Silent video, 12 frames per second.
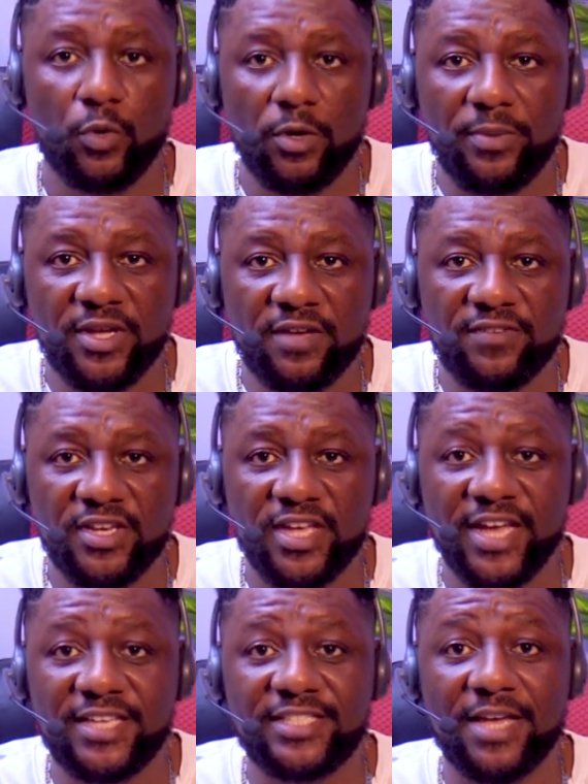You will be given
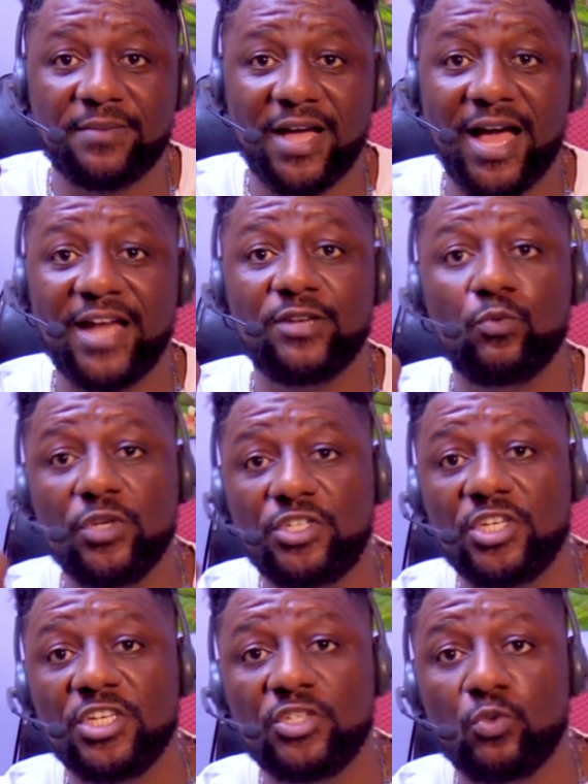the ATM card,
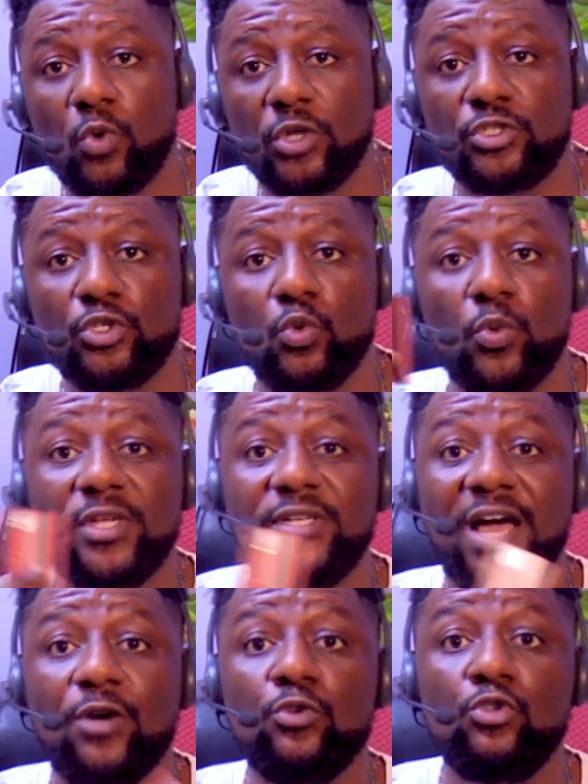which is what you will now